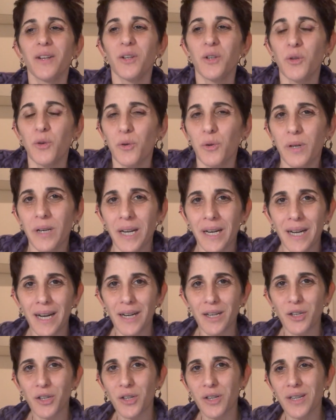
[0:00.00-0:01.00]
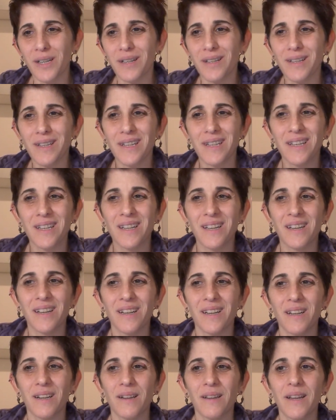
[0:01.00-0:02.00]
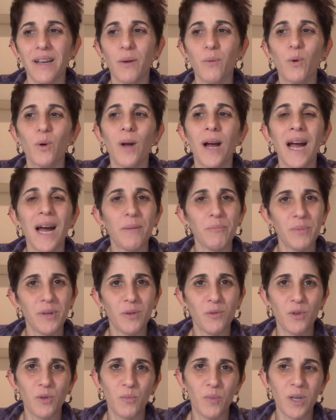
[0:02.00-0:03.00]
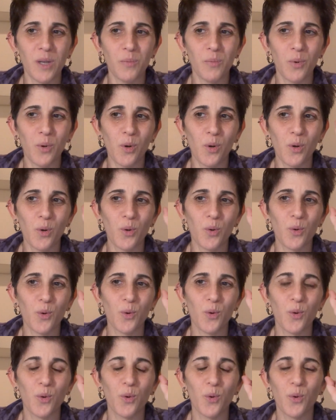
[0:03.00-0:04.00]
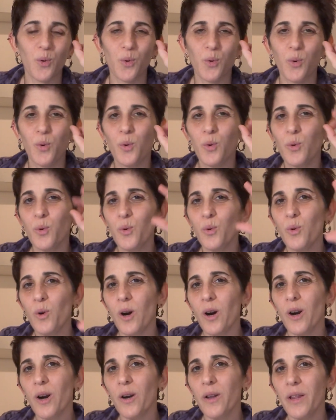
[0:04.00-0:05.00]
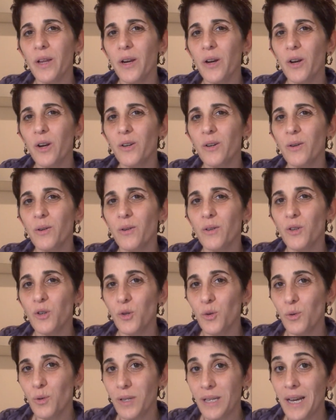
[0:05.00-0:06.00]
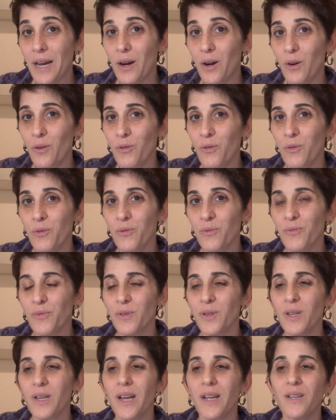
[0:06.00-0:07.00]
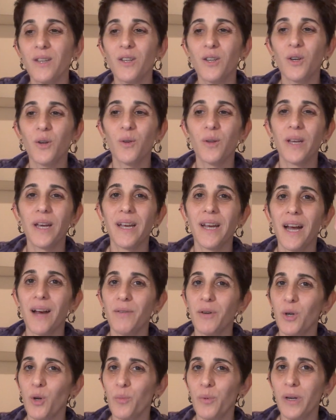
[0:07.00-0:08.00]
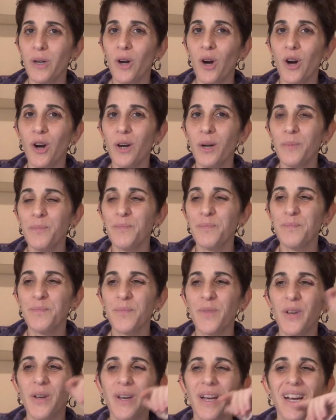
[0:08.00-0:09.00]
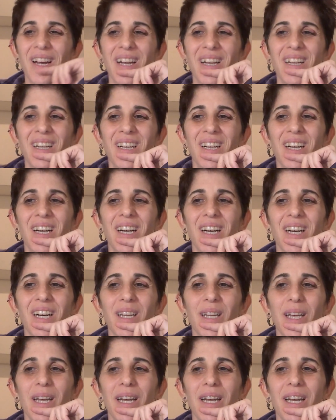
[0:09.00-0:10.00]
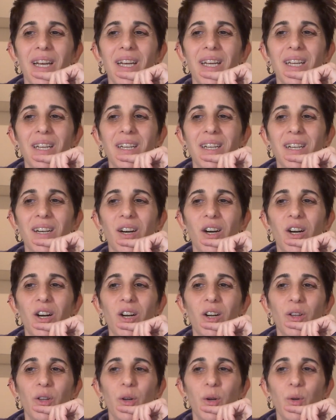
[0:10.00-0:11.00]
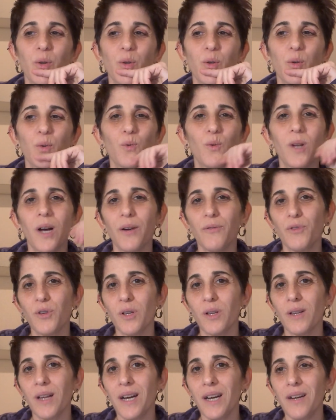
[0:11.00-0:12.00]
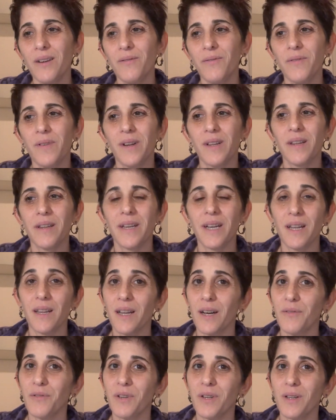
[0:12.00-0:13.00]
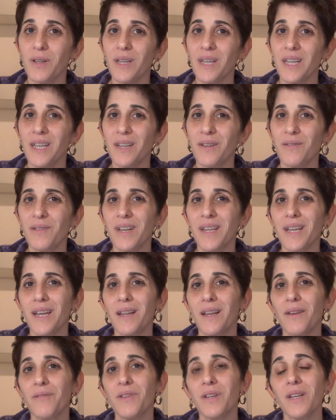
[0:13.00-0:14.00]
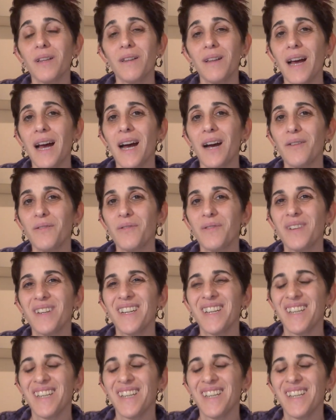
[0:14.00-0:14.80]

True connections. They will happen with people who are their true self, and so they have an open heart. Okay, uh, they are those who love to love, they love to live, and they love to laugh.